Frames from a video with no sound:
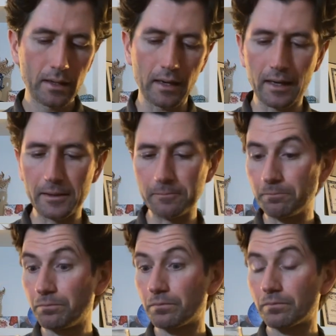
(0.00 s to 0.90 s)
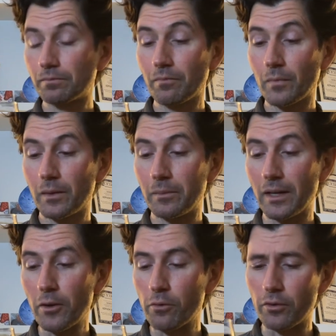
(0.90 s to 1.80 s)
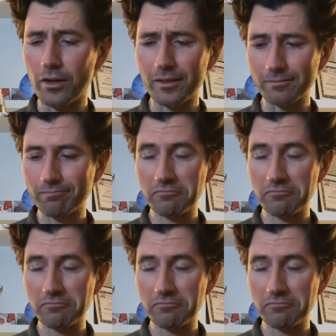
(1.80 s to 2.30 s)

Yeah, overall,